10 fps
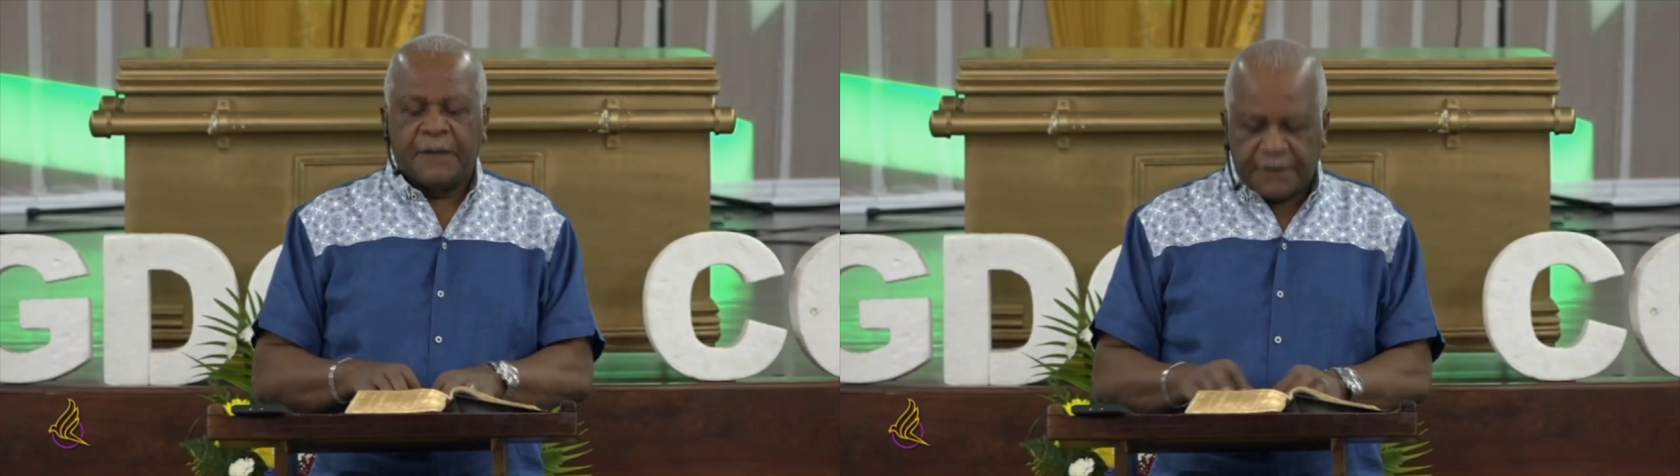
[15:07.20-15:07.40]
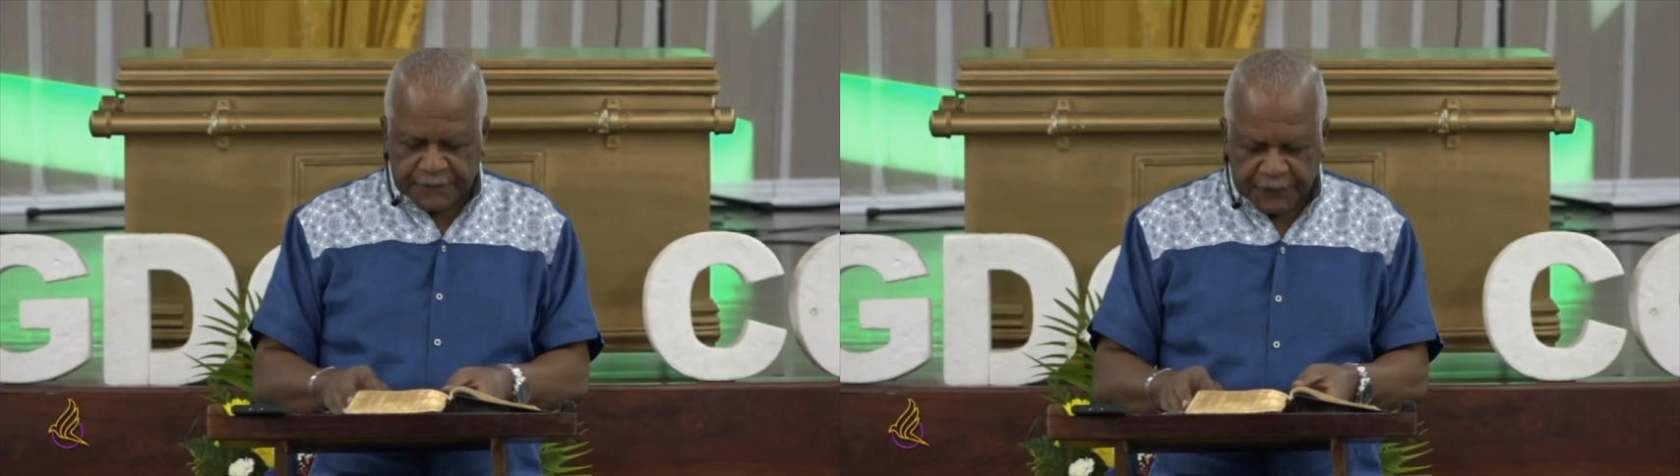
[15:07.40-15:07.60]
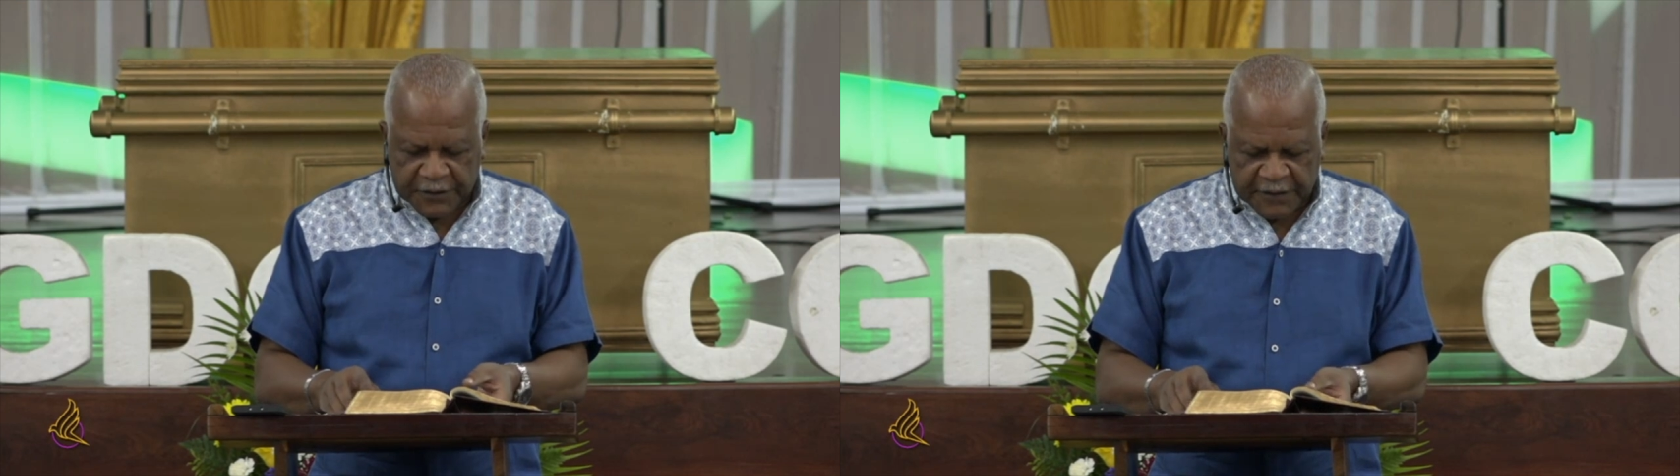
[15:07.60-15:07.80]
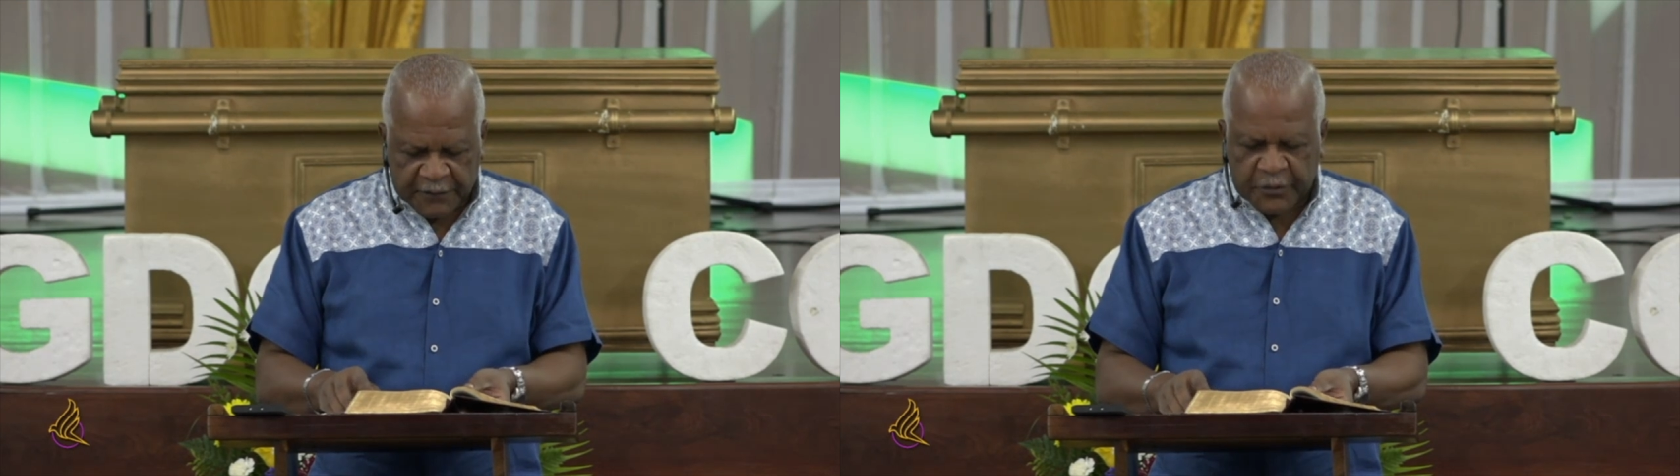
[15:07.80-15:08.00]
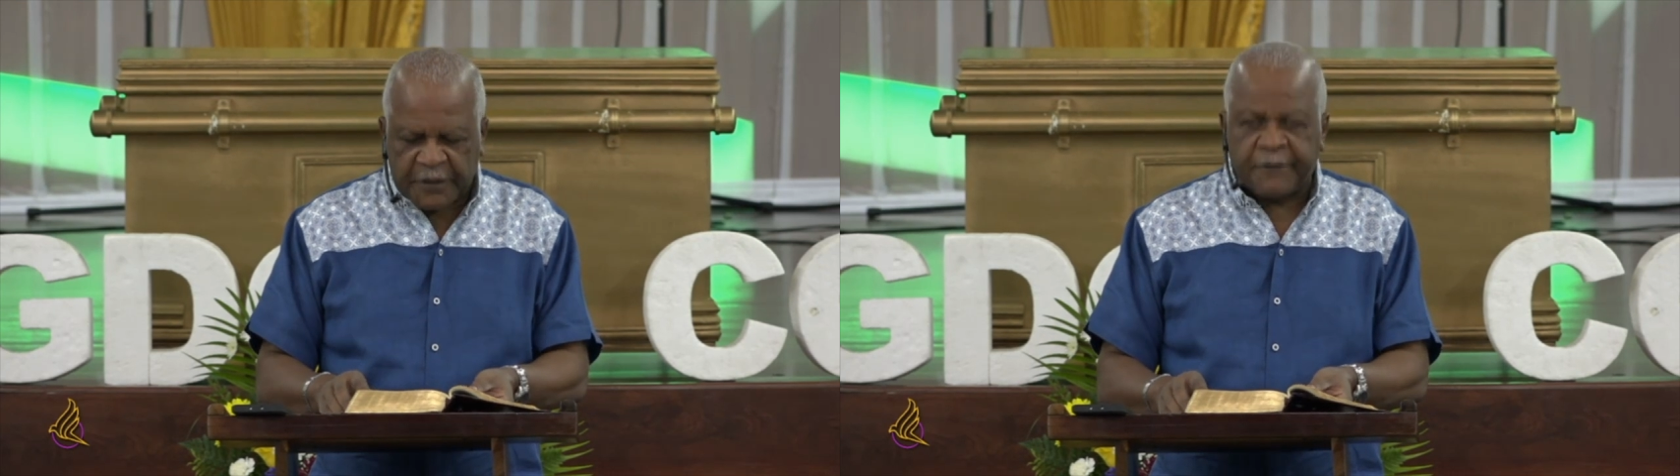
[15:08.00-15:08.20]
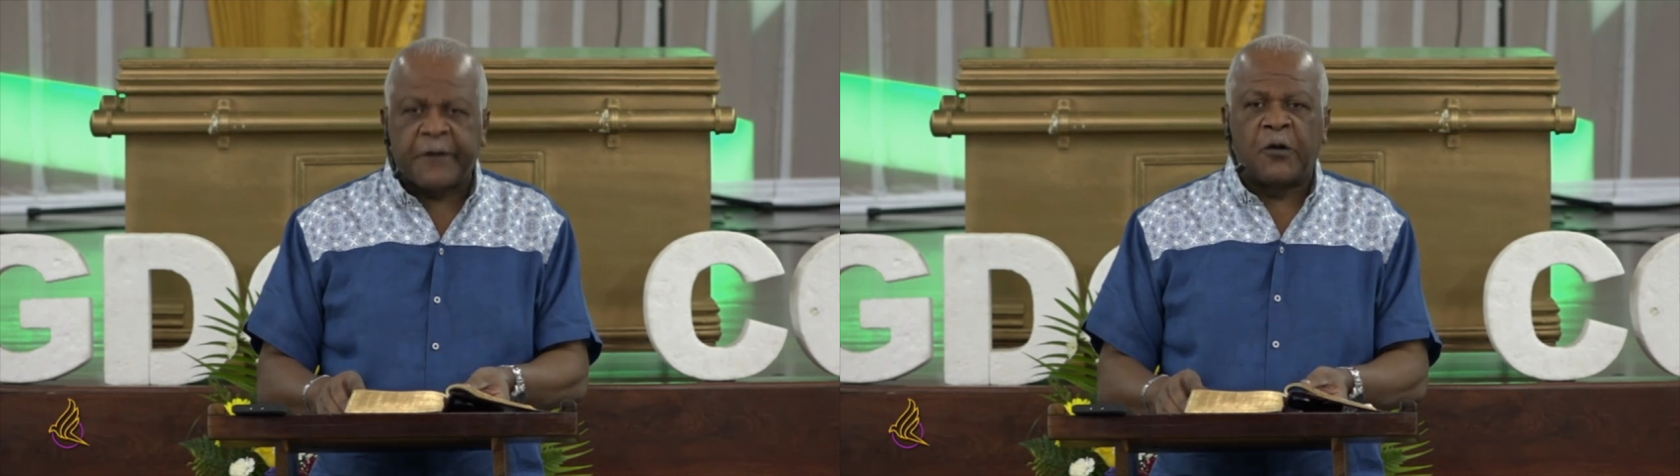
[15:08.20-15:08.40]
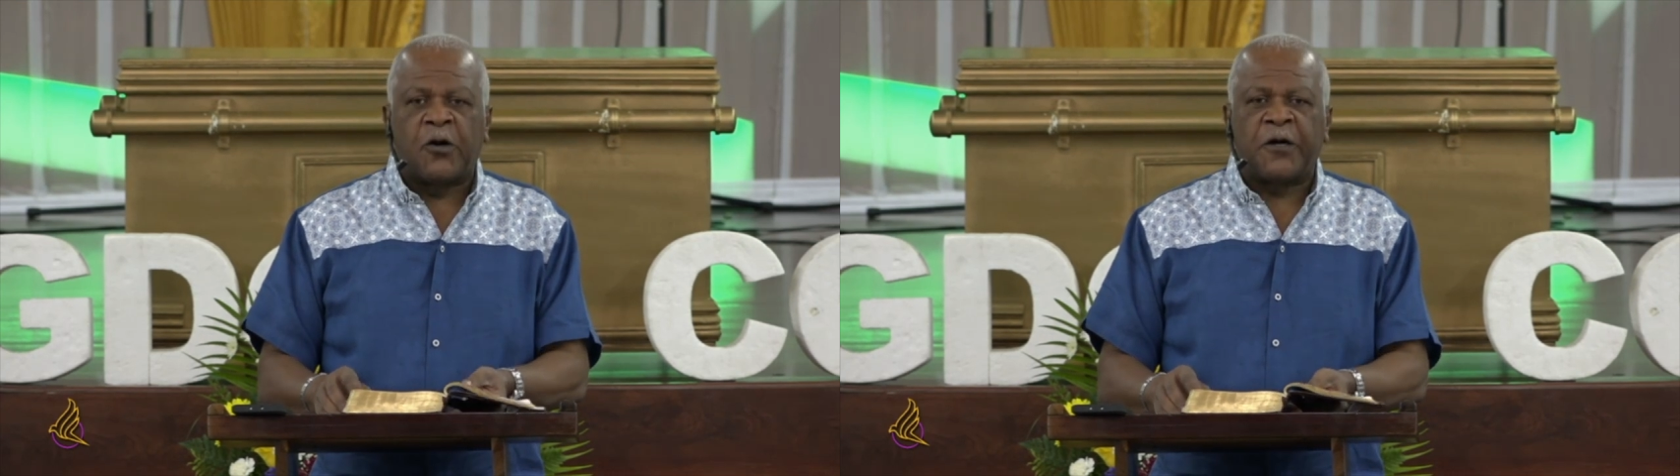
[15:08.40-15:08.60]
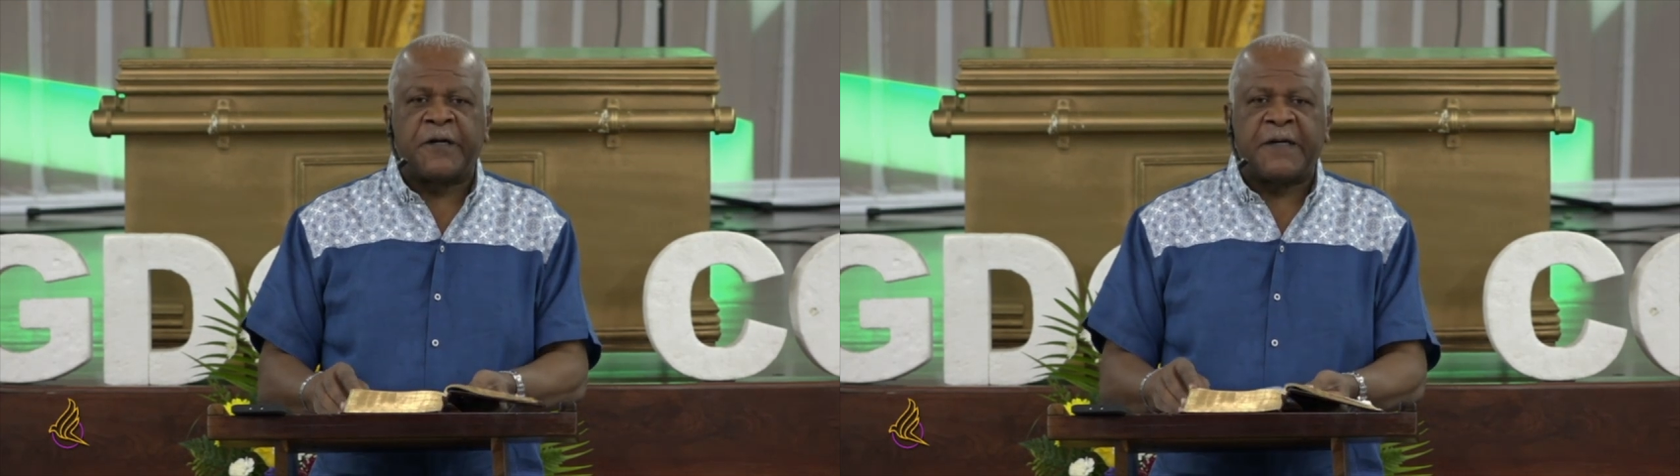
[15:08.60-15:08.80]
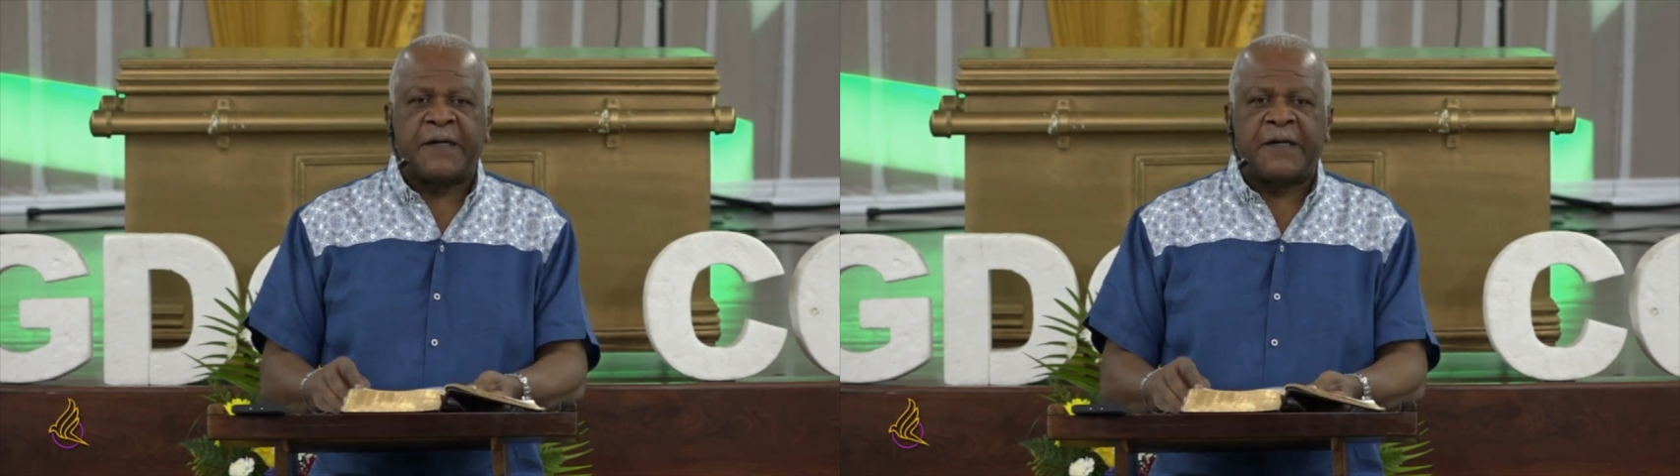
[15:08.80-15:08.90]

So hear the word of the Lord